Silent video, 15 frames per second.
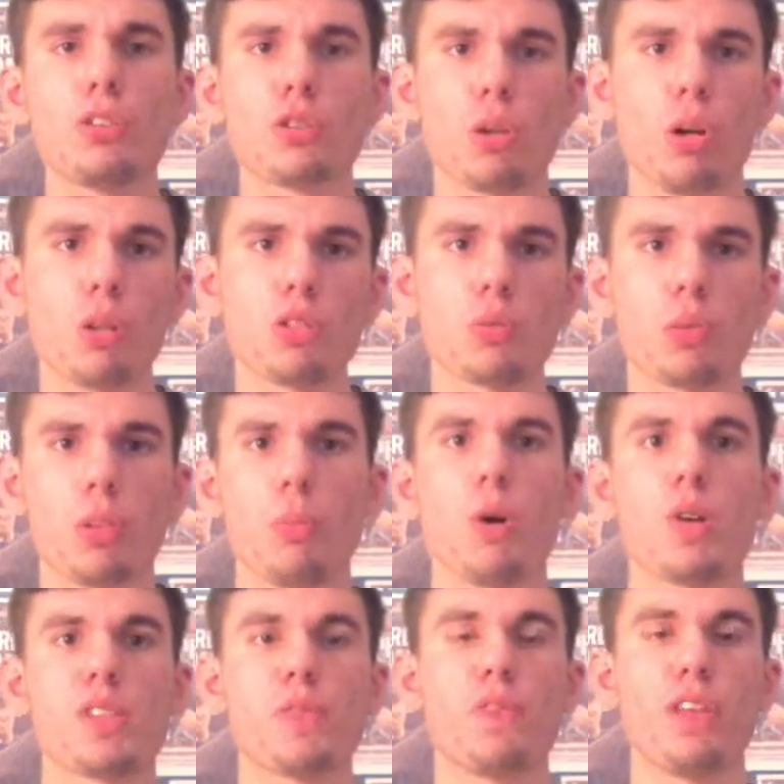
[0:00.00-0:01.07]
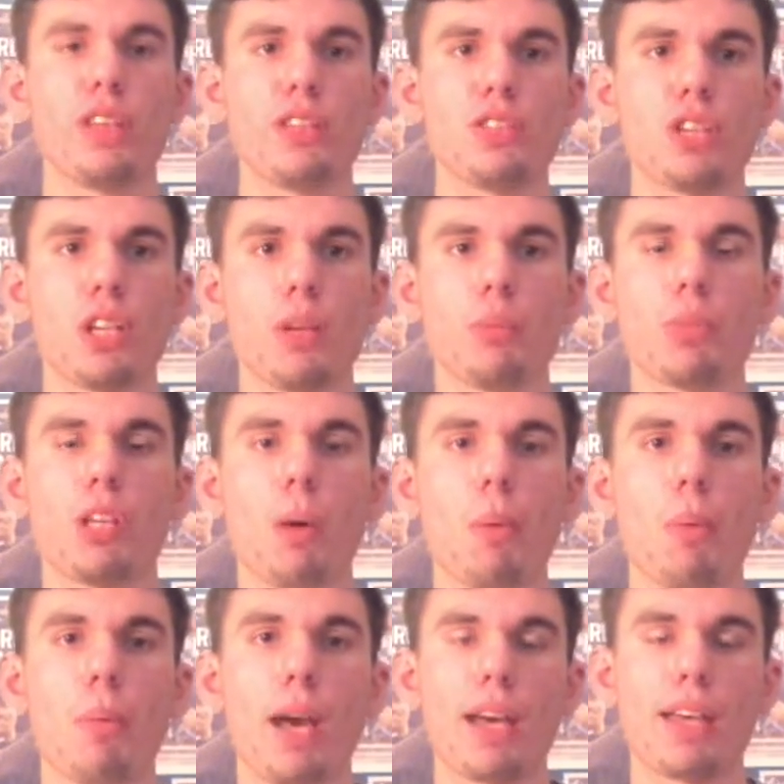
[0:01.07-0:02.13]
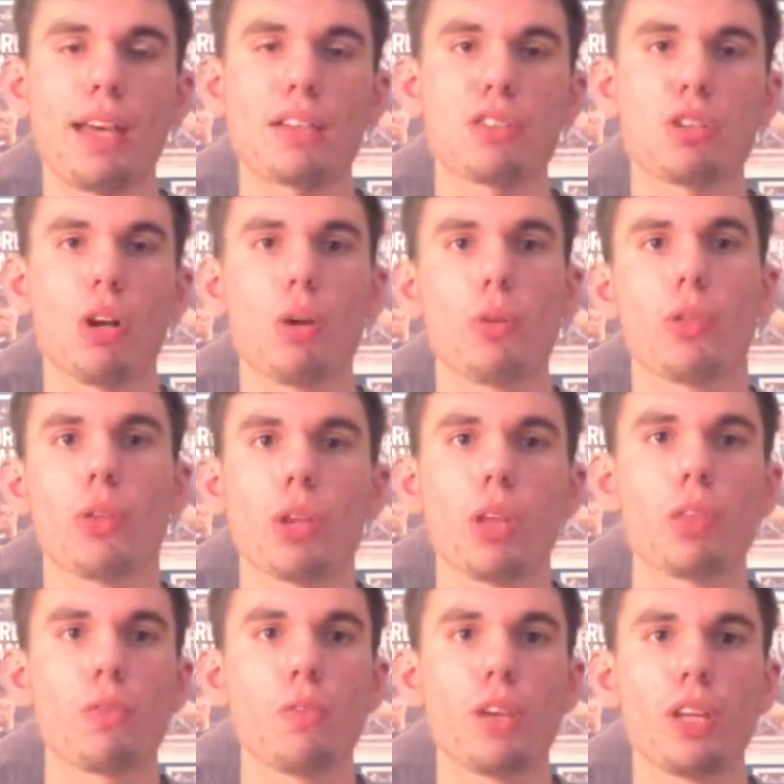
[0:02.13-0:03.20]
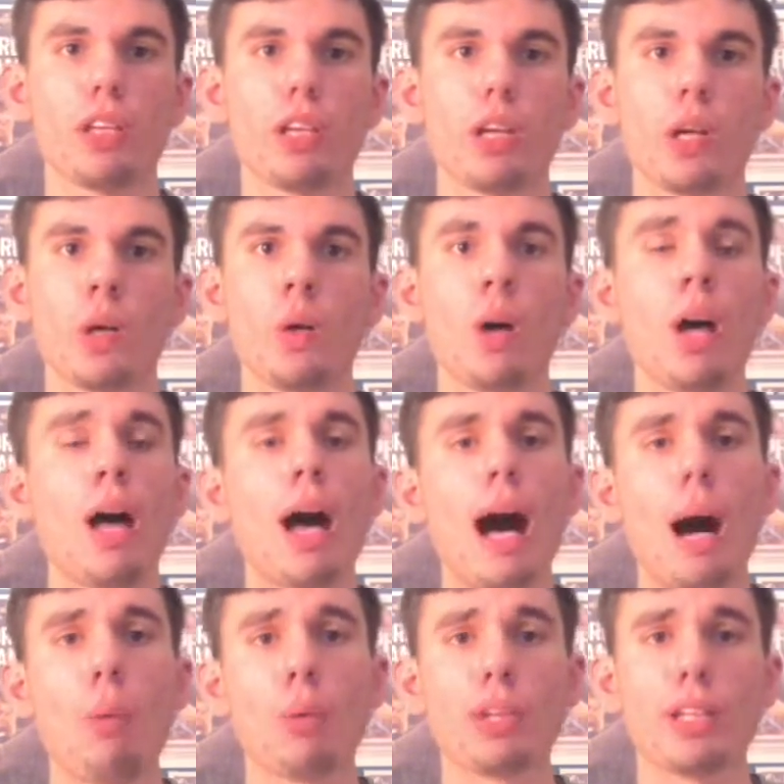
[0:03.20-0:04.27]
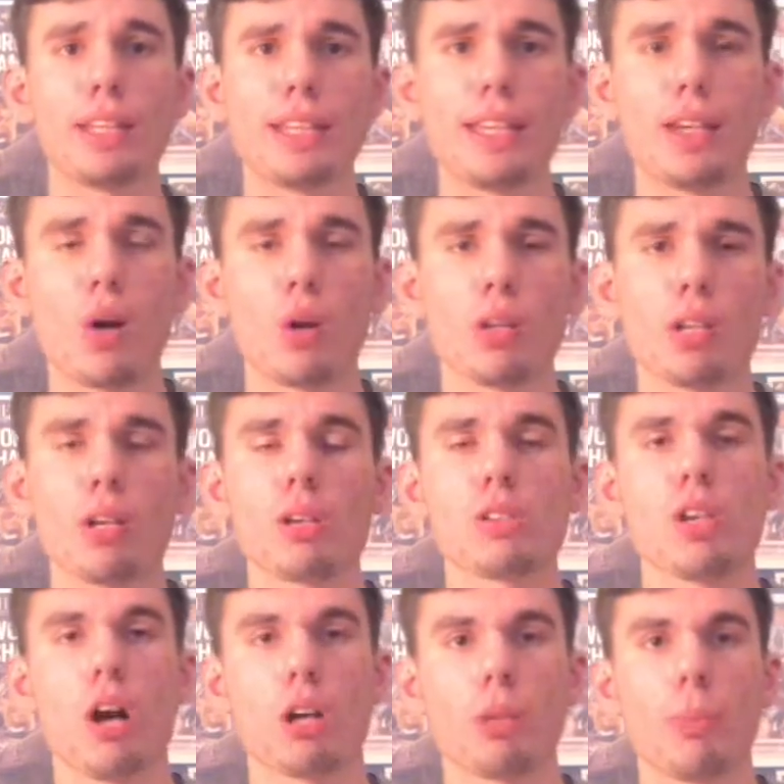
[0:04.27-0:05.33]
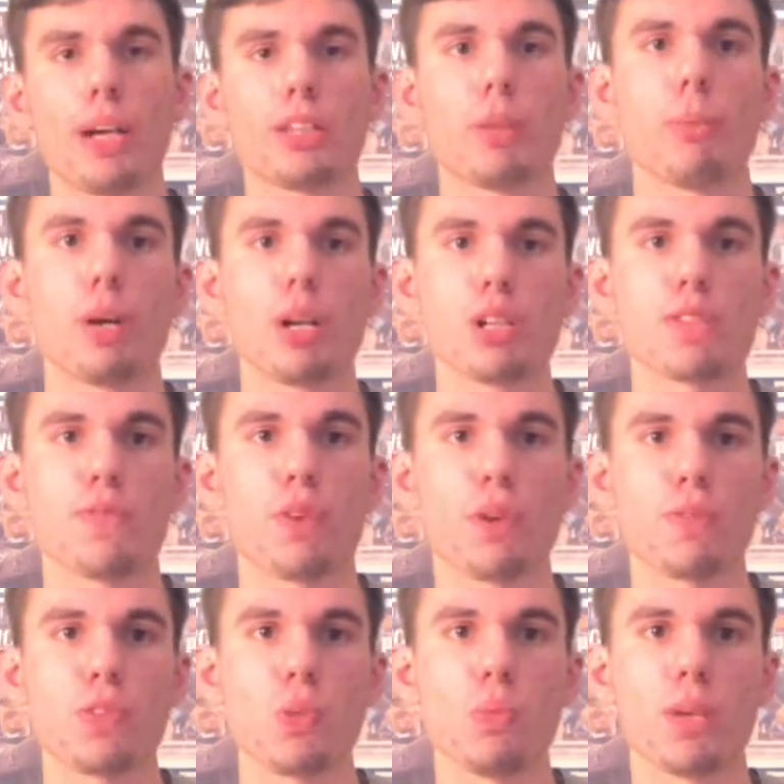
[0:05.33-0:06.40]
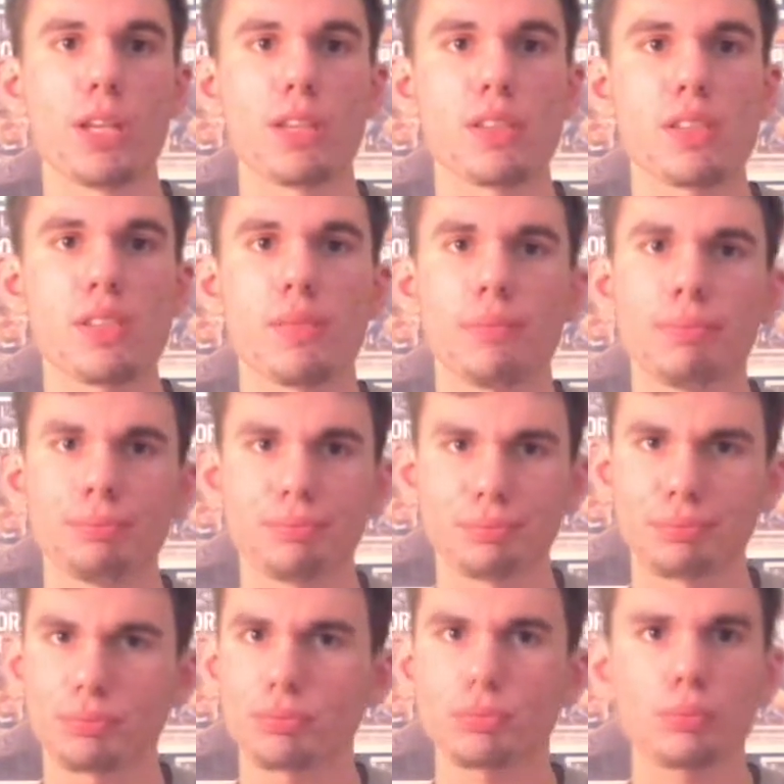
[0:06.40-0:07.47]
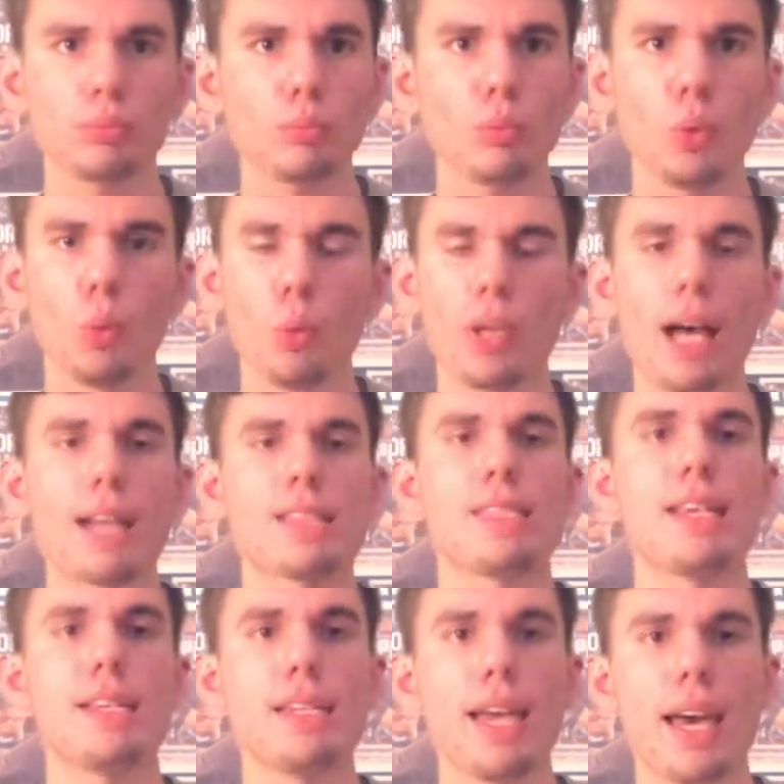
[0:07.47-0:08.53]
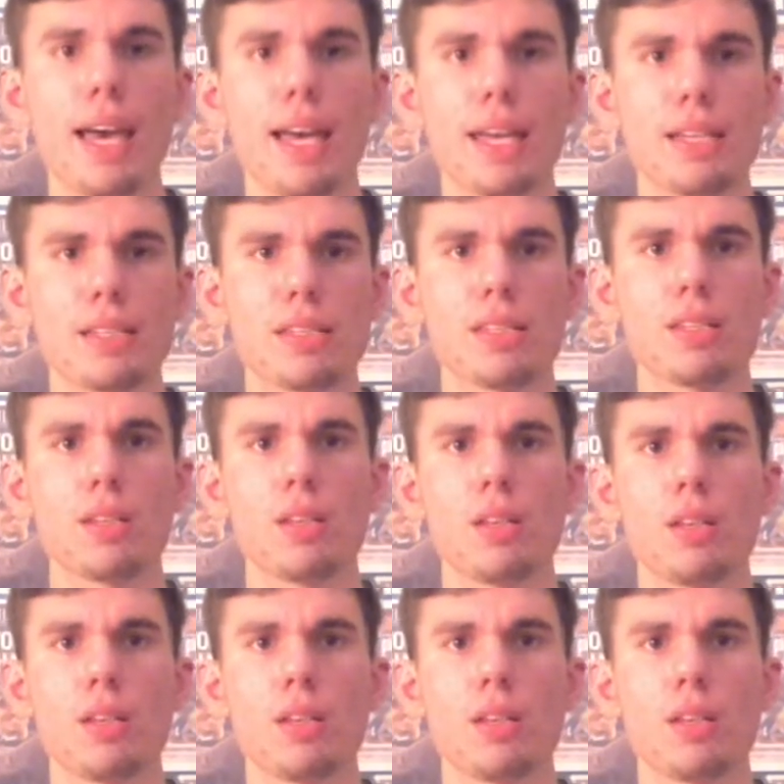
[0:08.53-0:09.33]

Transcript: your host with the most, Philly Jim, coming back at y'all with another video. I wanted to get on here and talk about the Birds for a few minutes. We got 10 days,